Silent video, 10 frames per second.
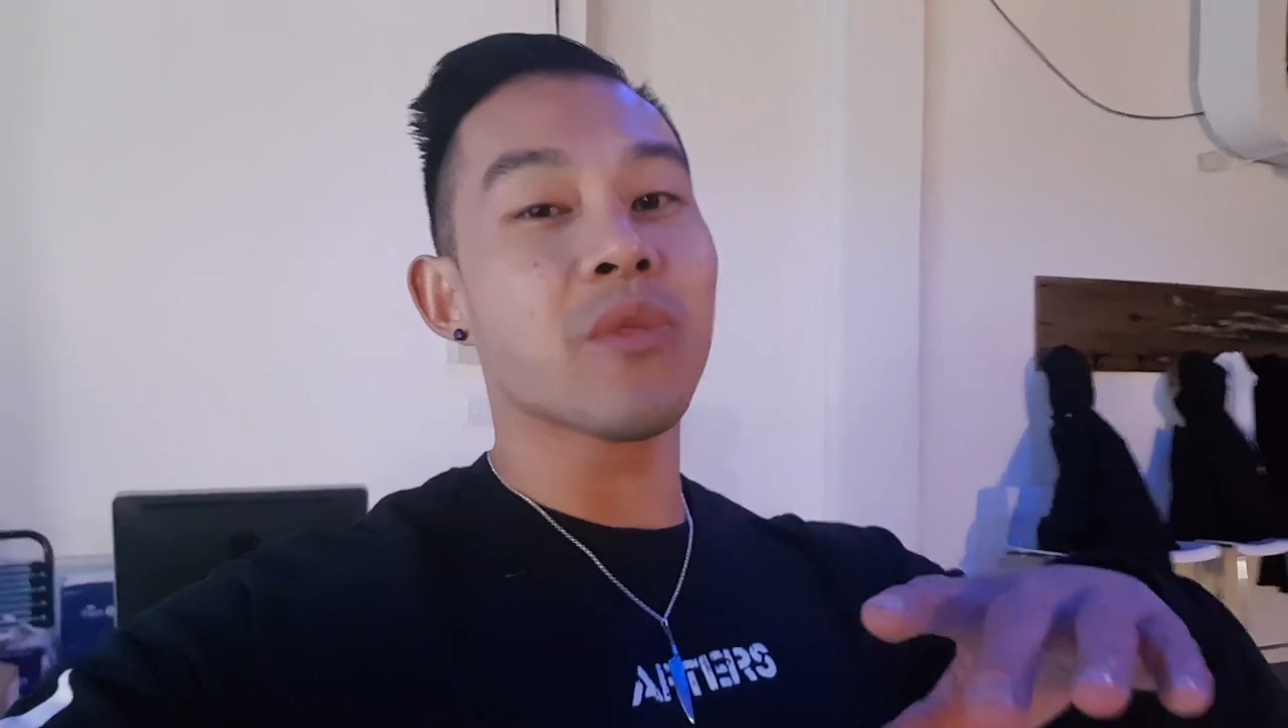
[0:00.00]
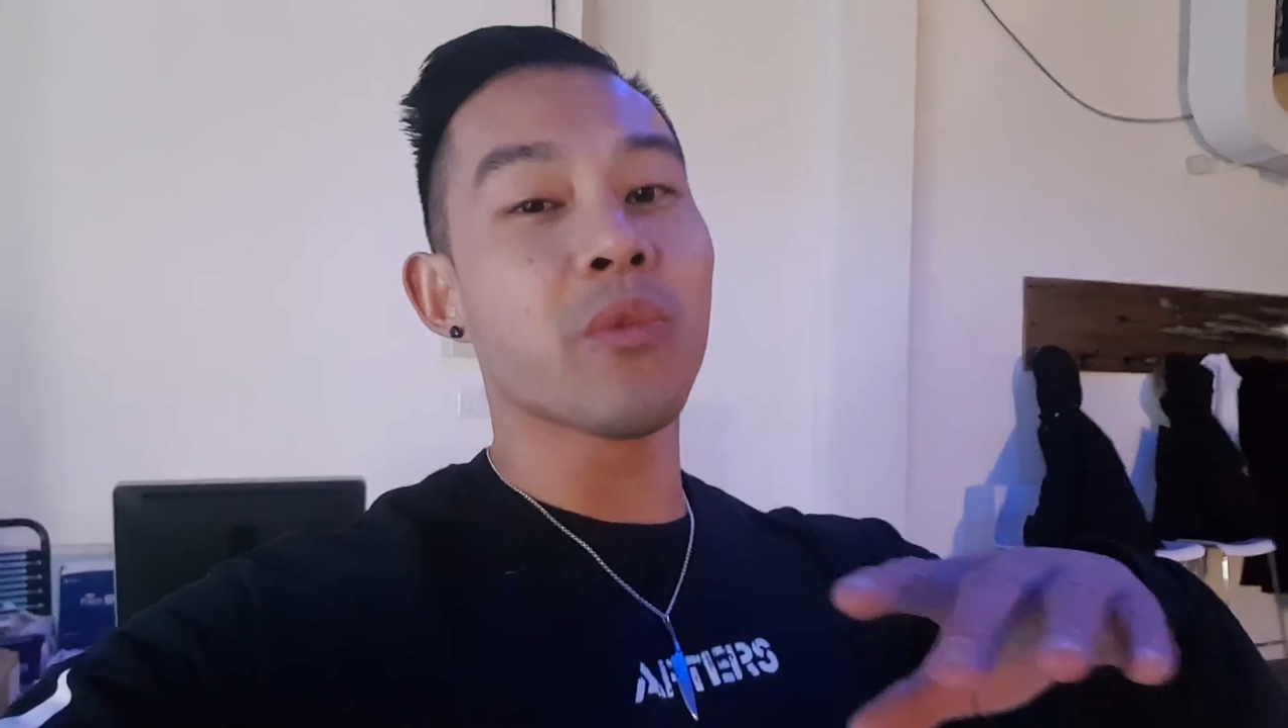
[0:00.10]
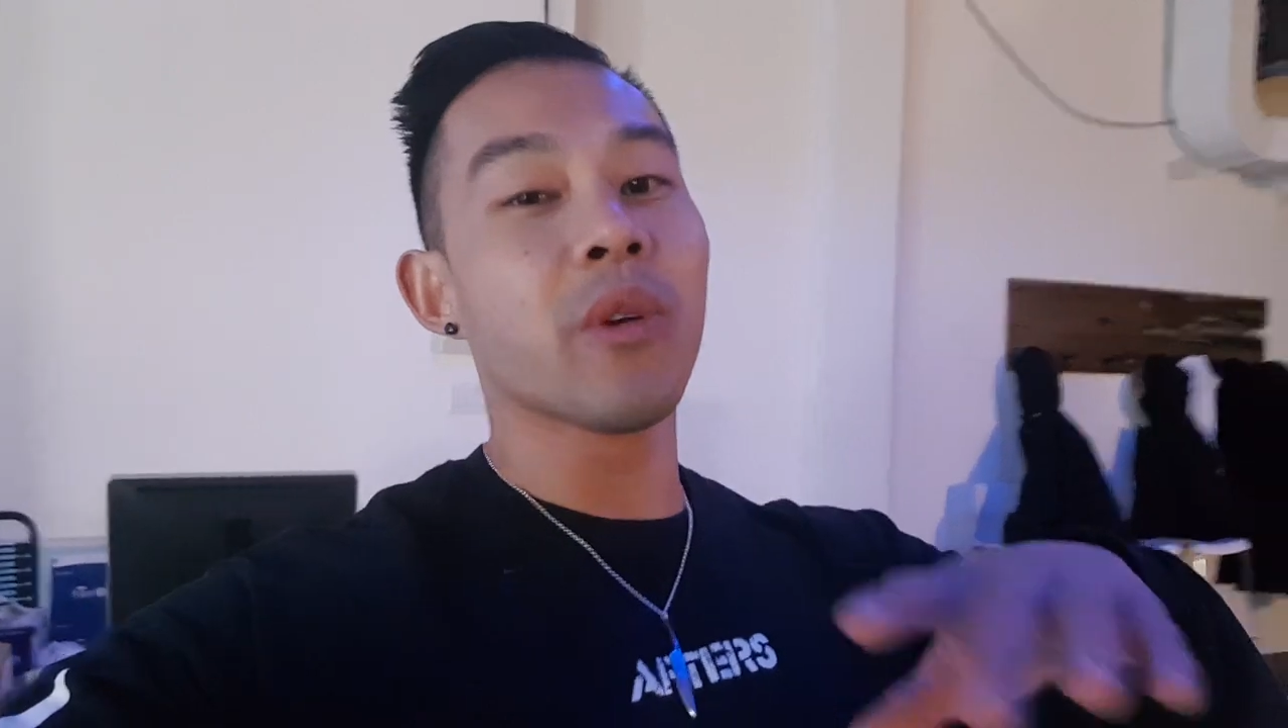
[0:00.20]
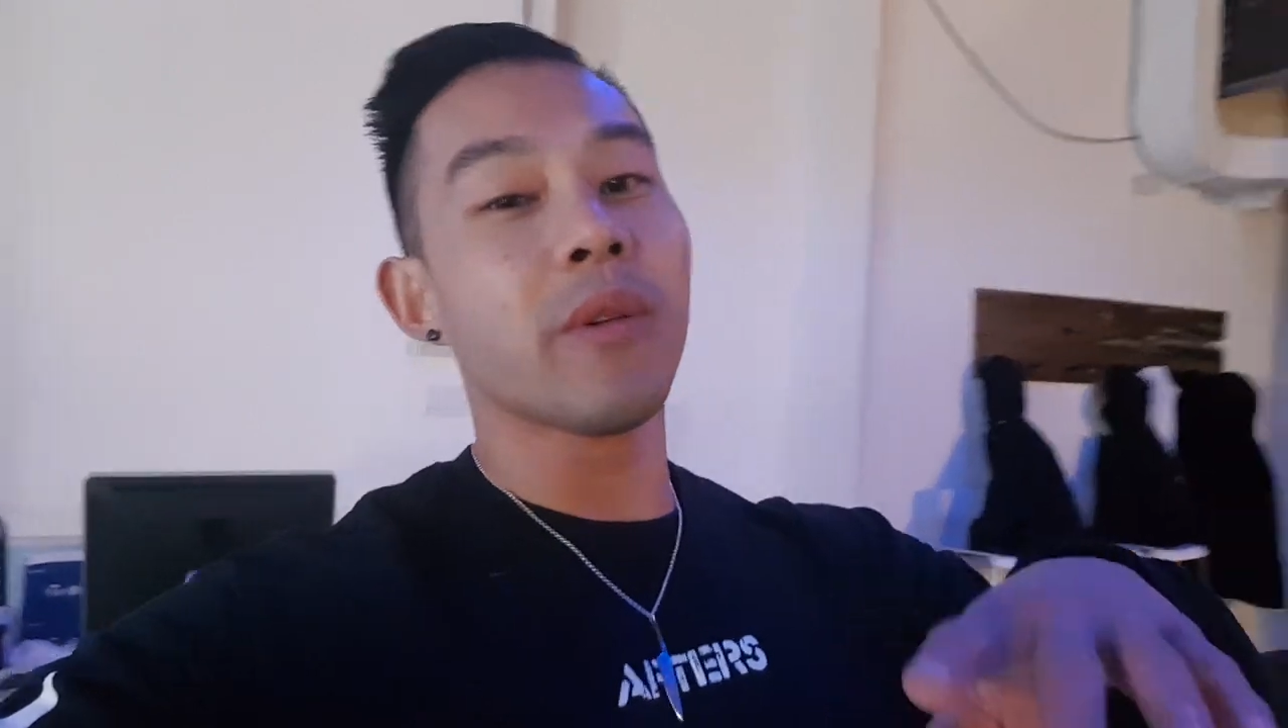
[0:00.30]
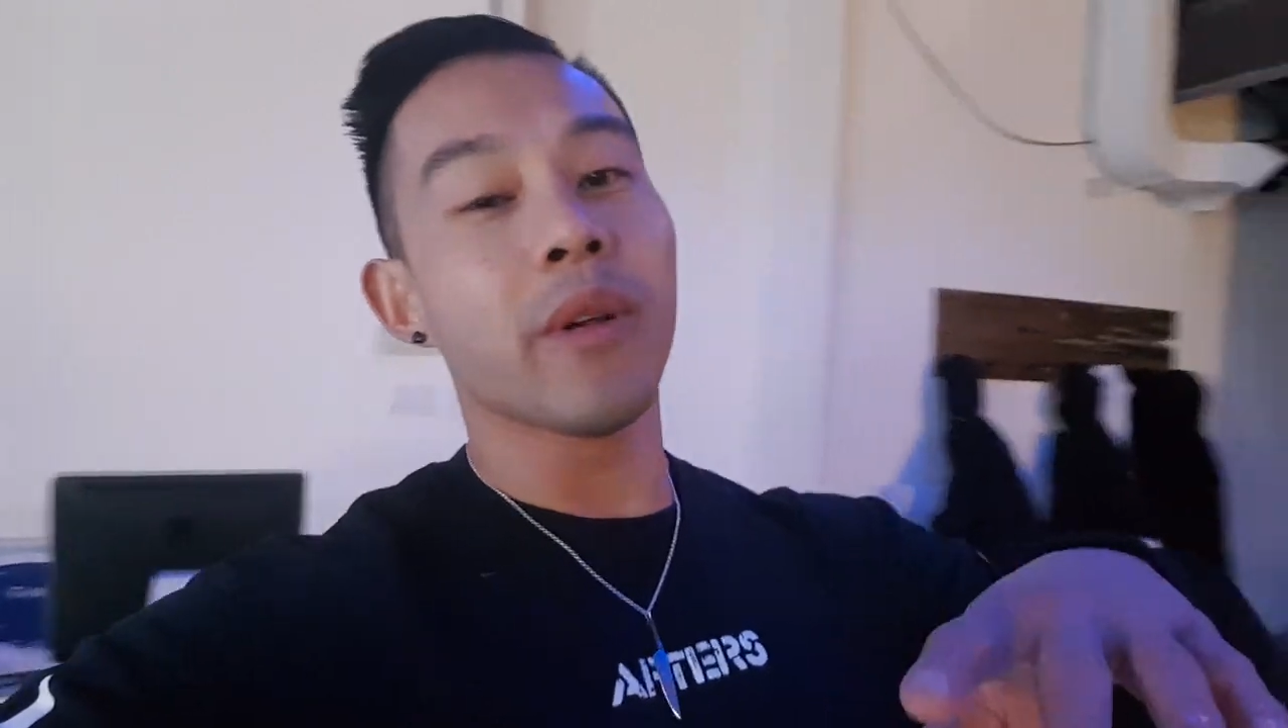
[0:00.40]

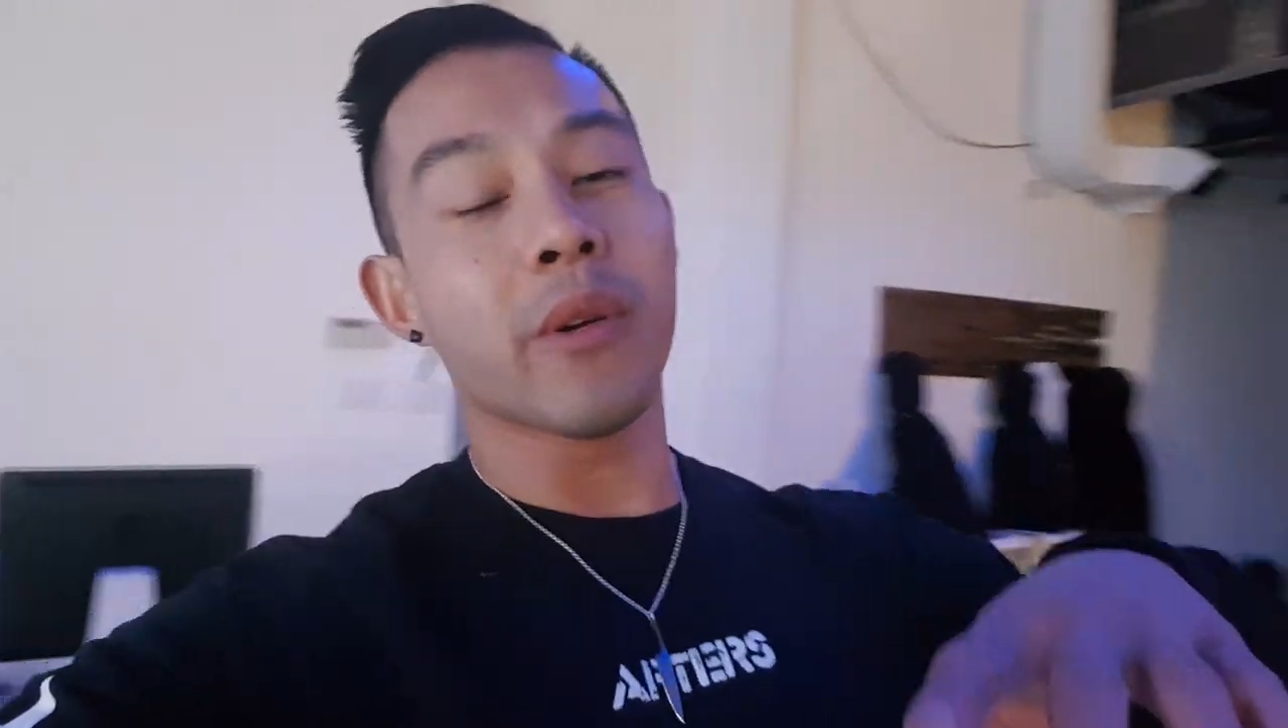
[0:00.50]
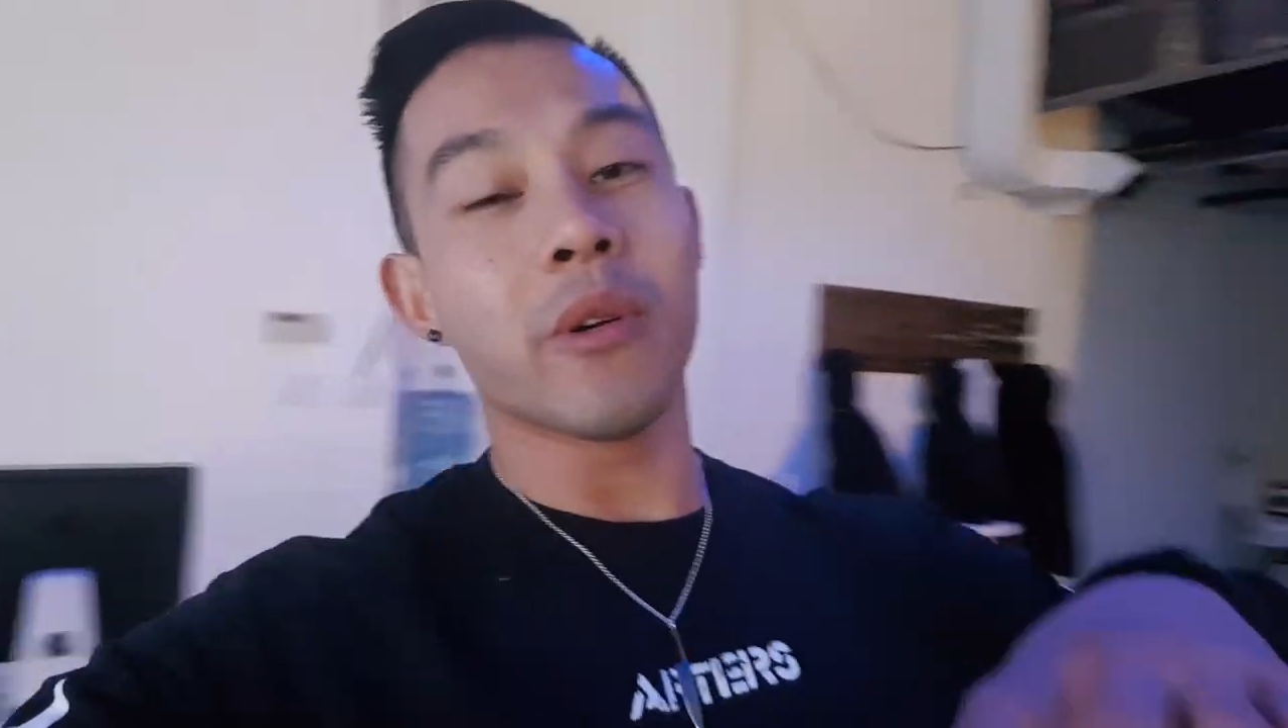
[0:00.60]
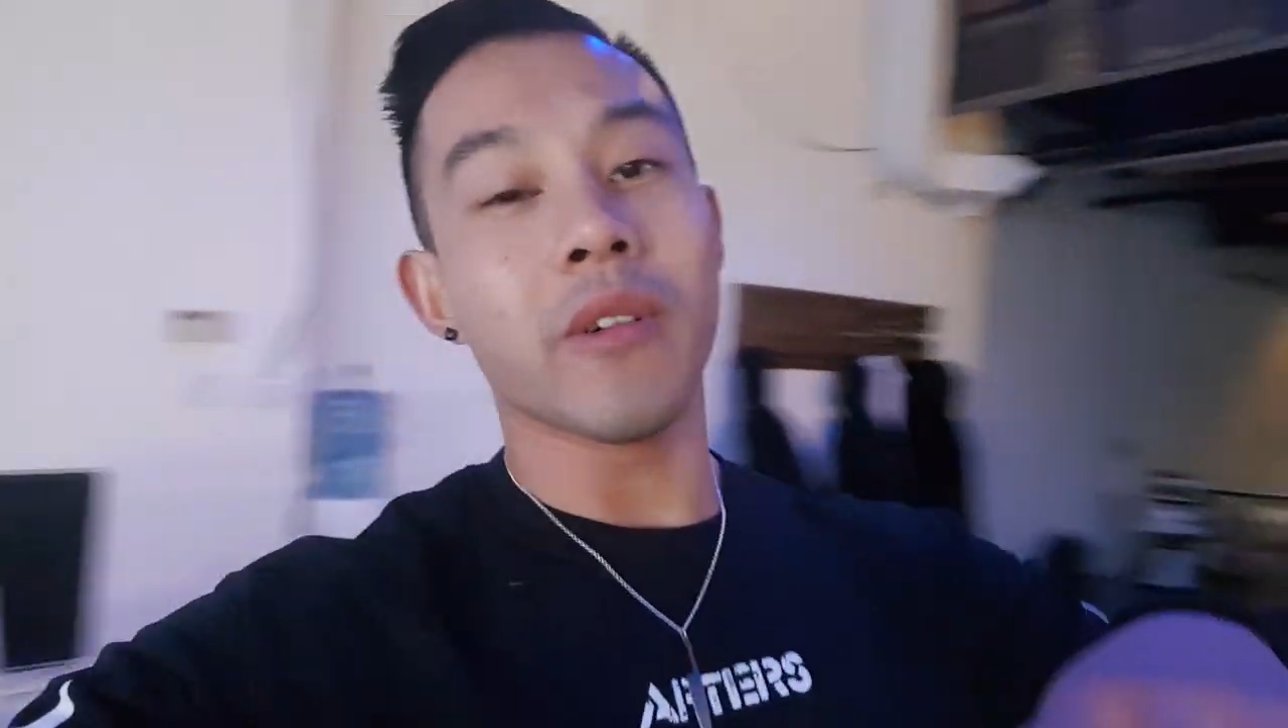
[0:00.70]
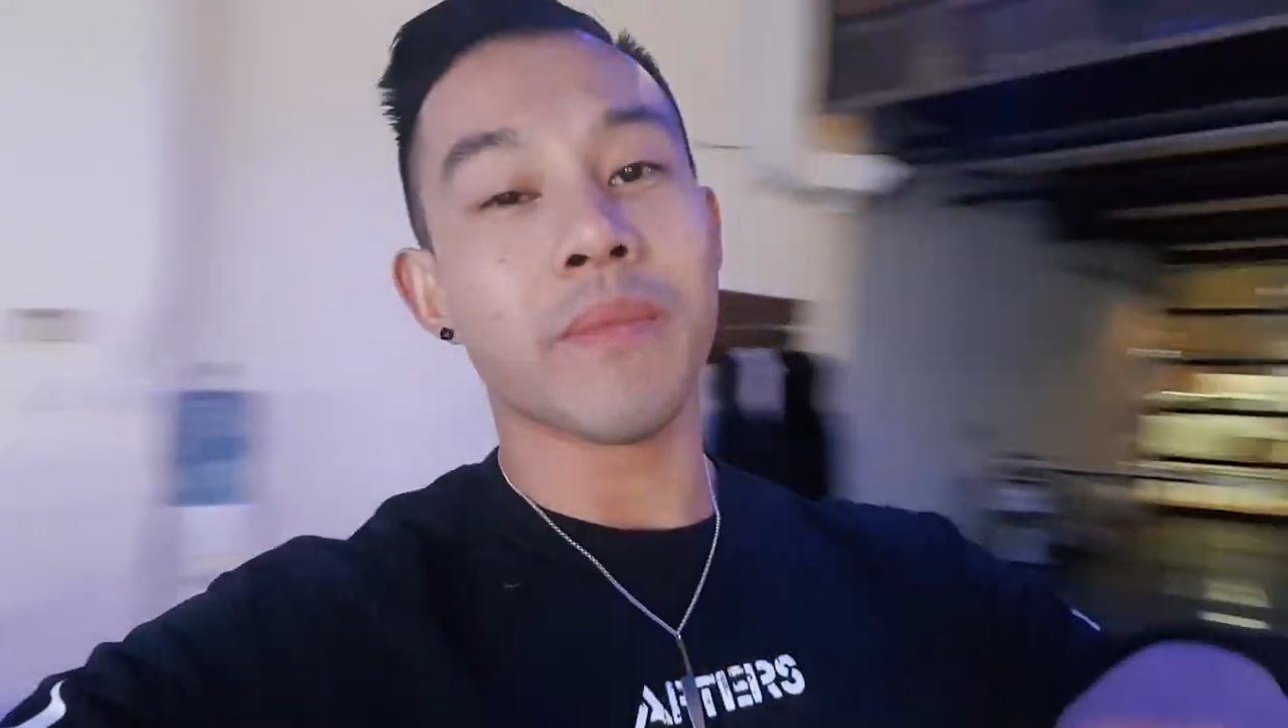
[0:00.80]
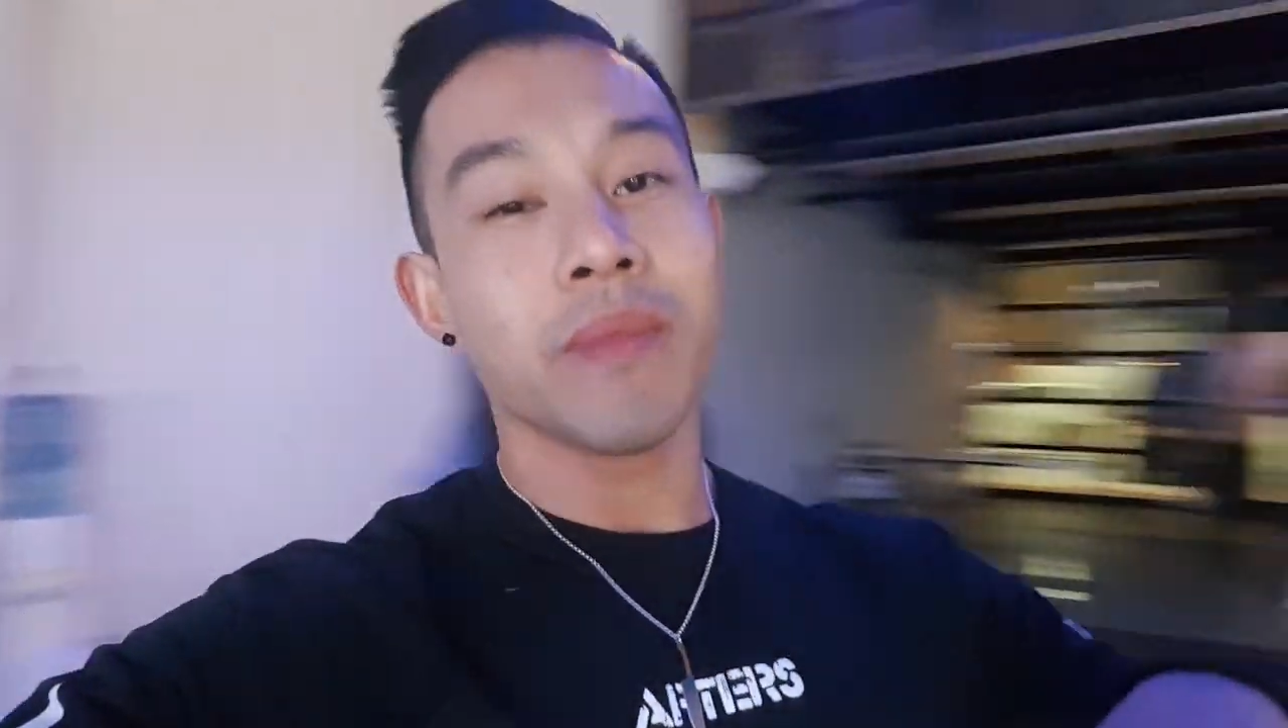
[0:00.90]
really, really
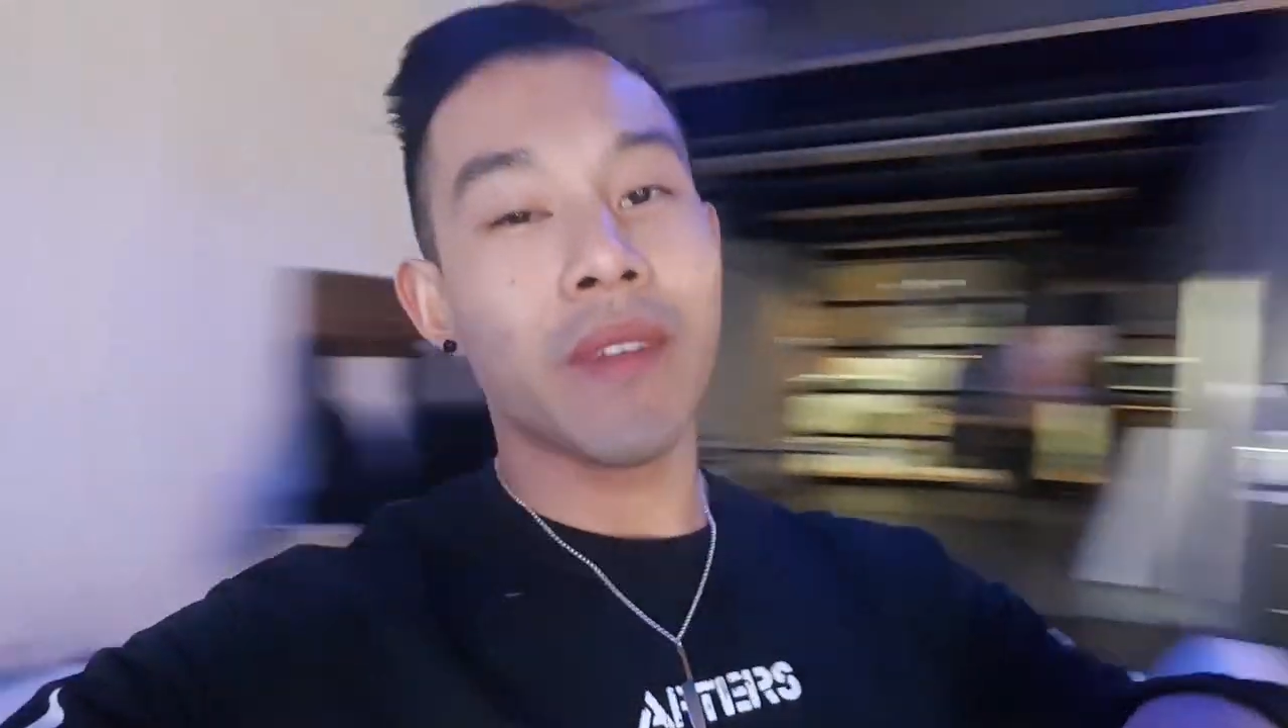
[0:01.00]
cool.